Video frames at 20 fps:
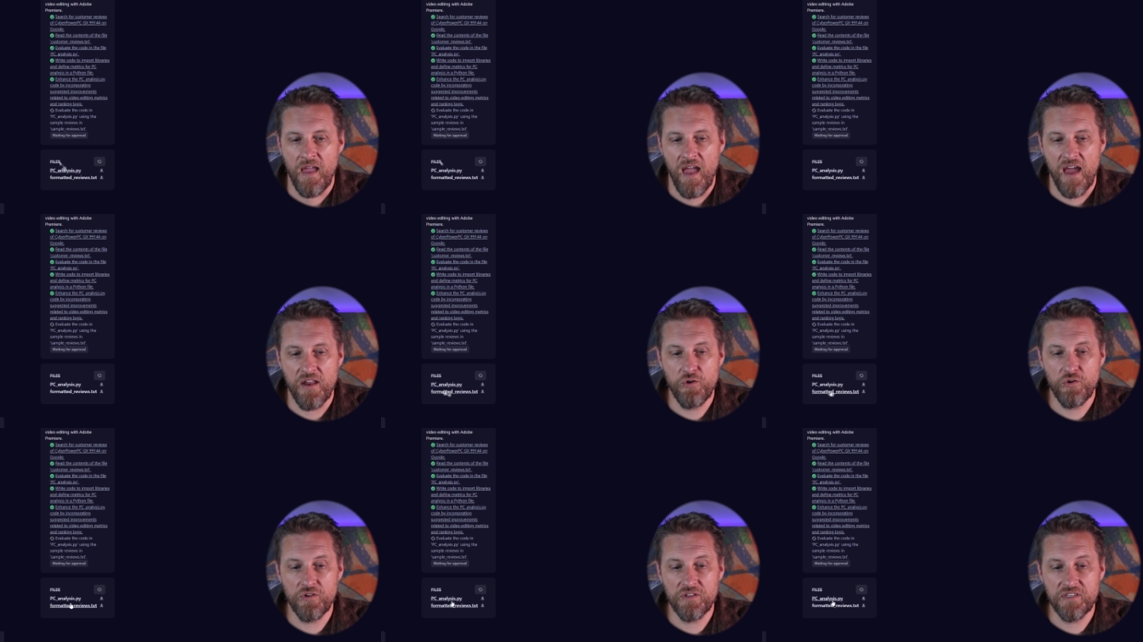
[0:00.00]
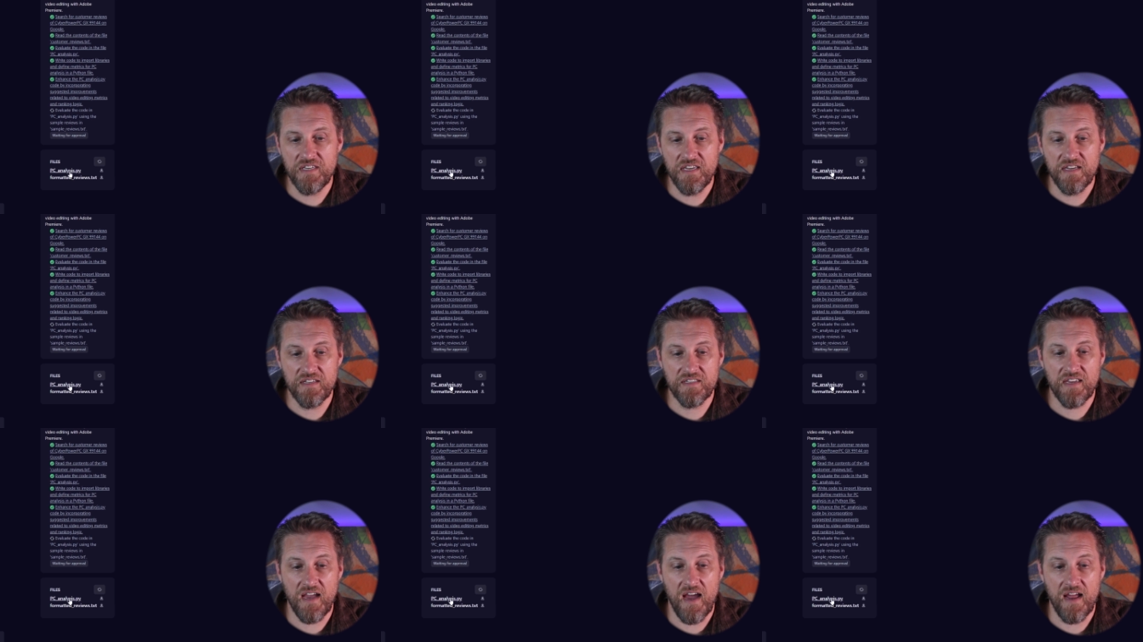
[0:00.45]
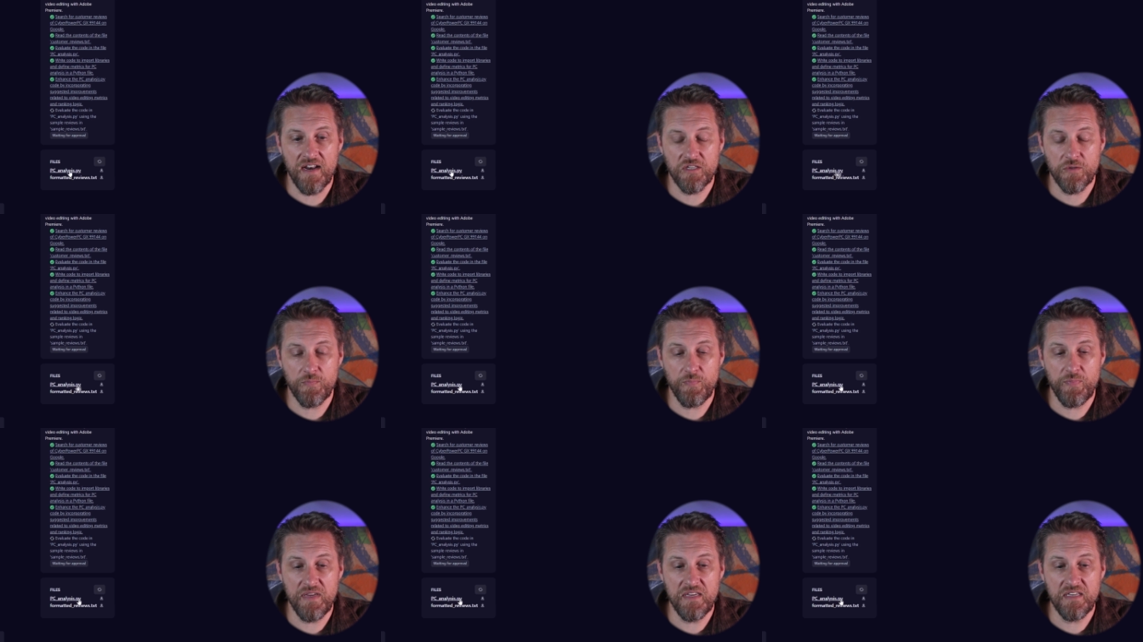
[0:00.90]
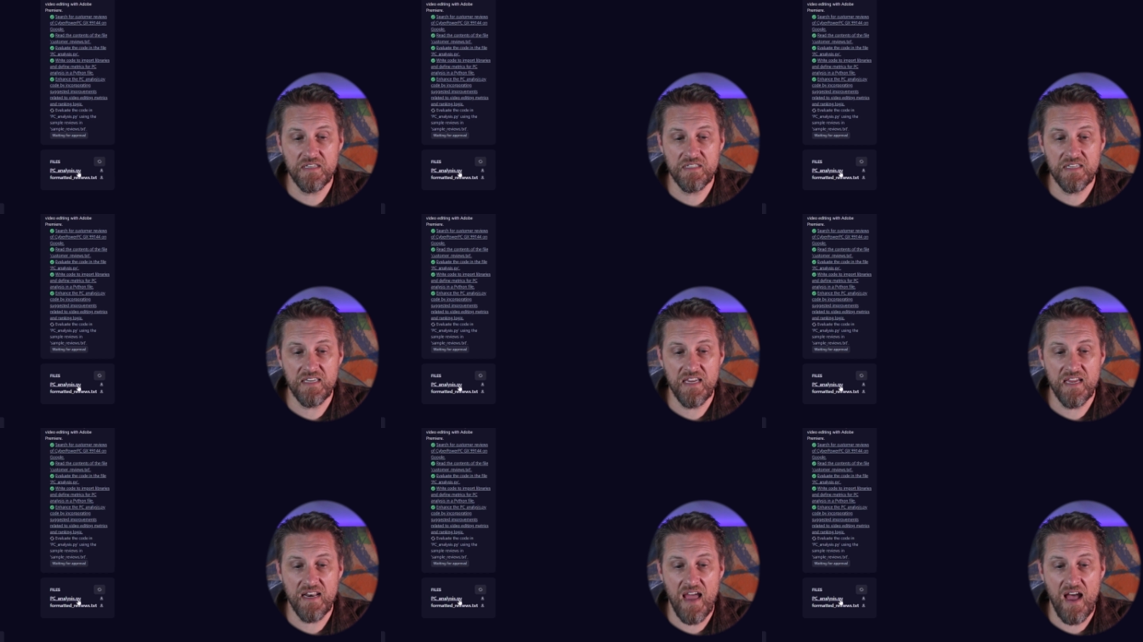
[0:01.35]
And you can see it's got its
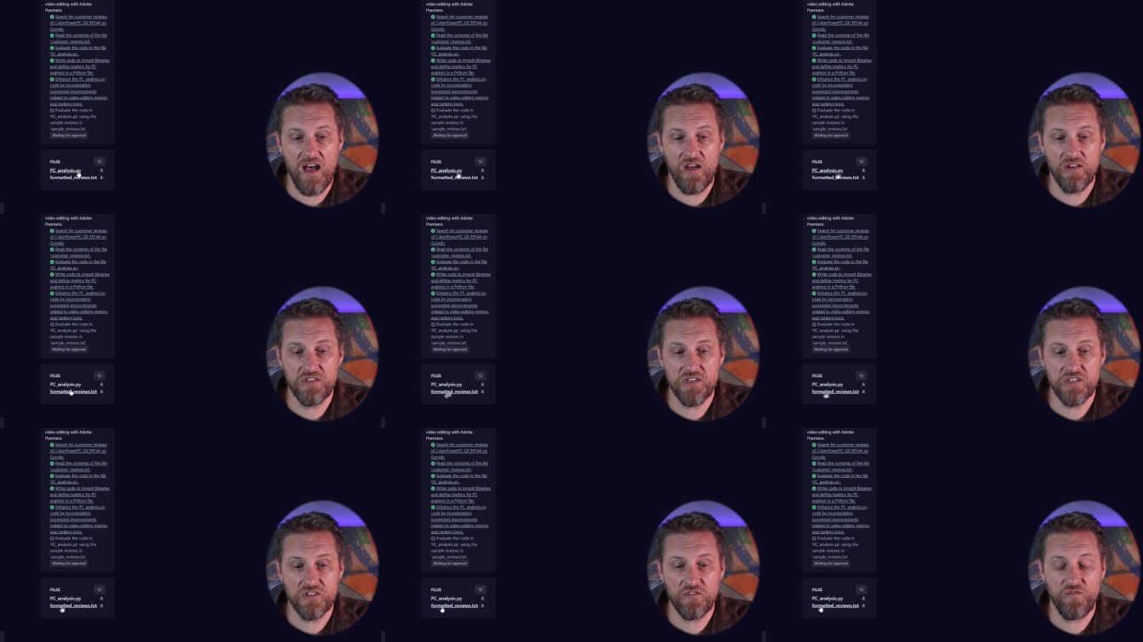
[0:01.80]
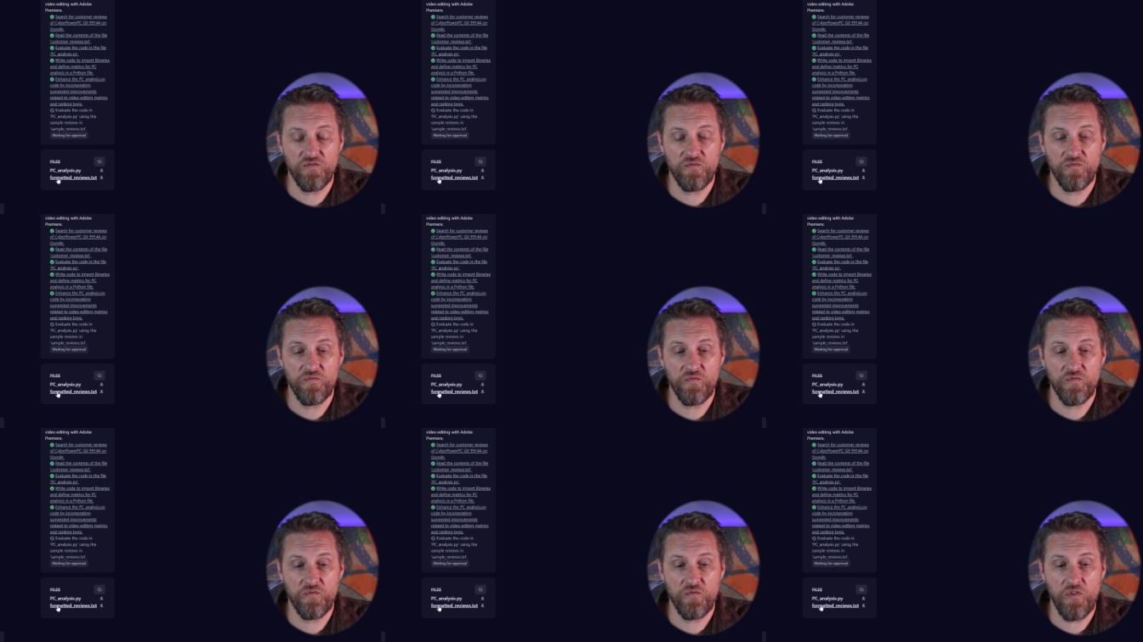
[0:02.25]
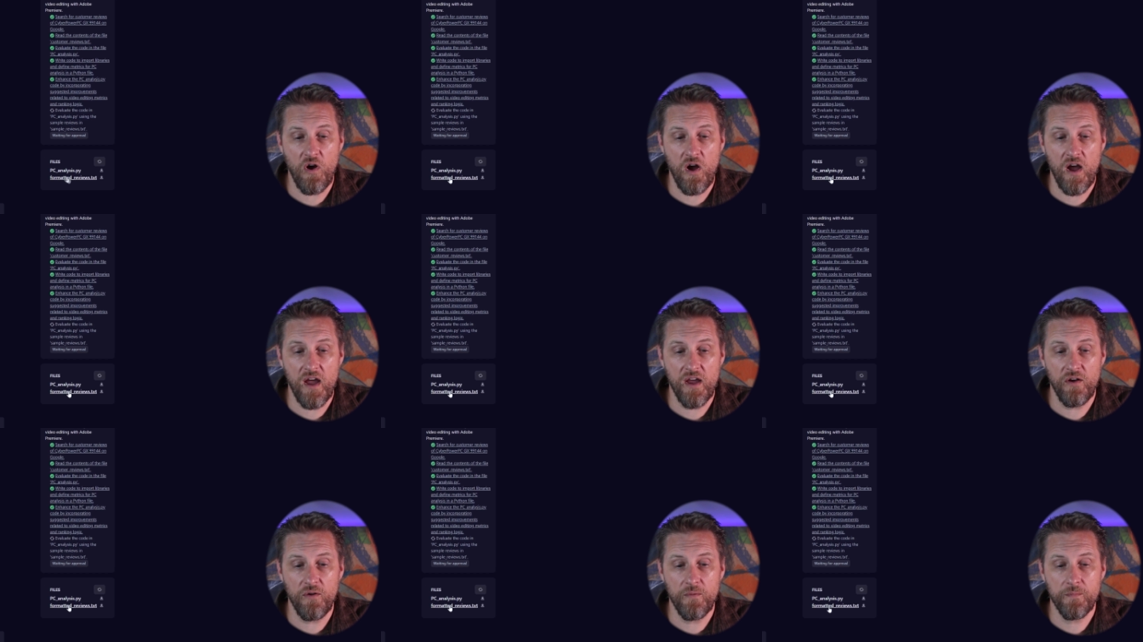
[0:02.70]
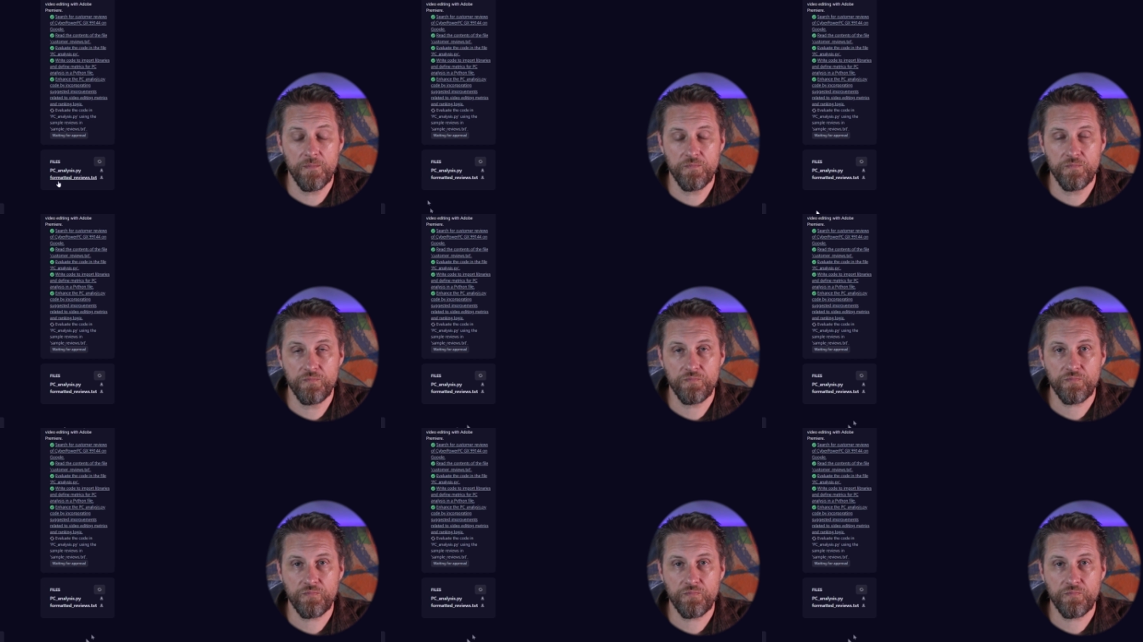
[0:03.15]
PC analysis file.